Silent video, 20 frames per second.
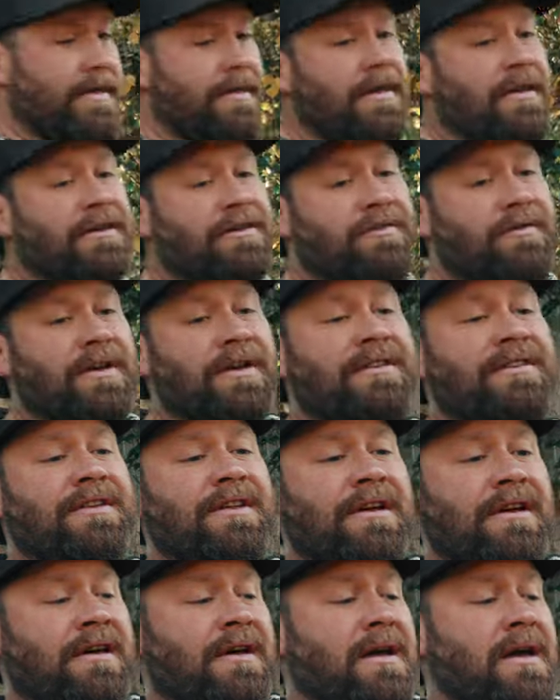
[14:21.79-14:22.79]
this
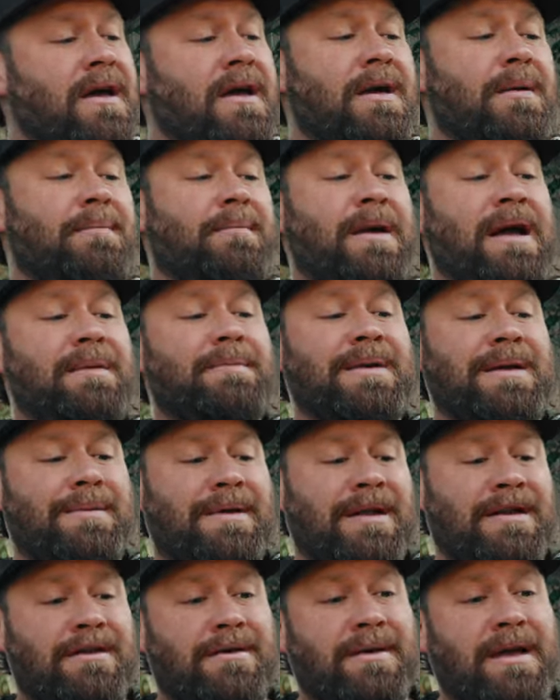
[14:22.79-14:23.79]
Vista might be
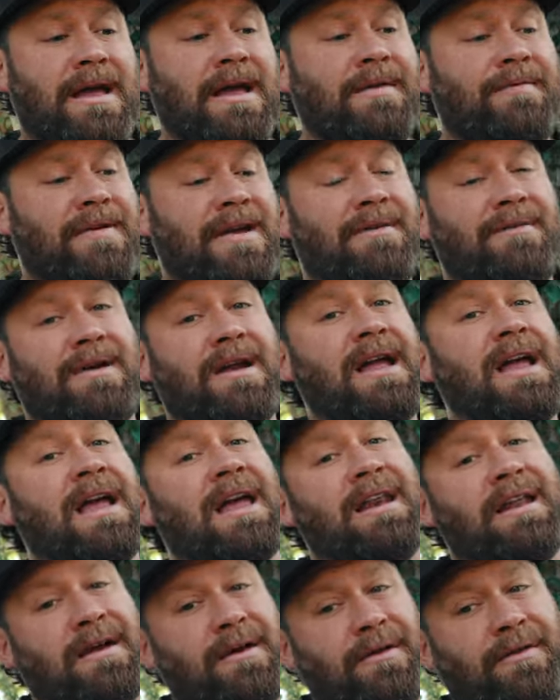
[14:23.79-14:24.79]
my new favorite
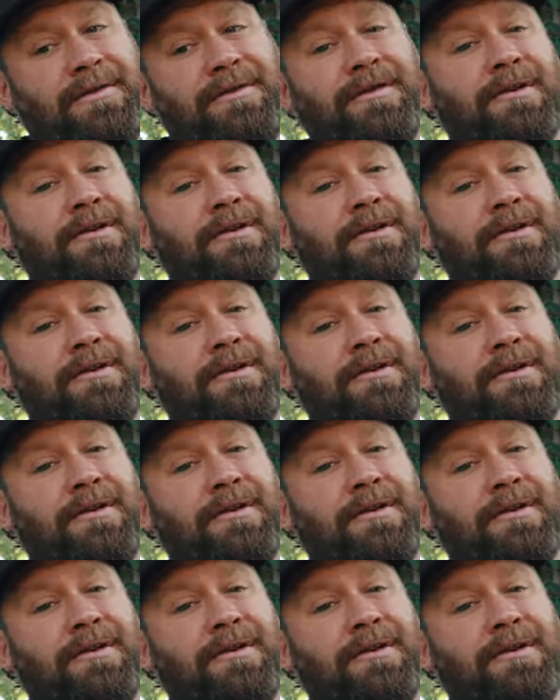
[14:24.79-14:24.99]
handheld.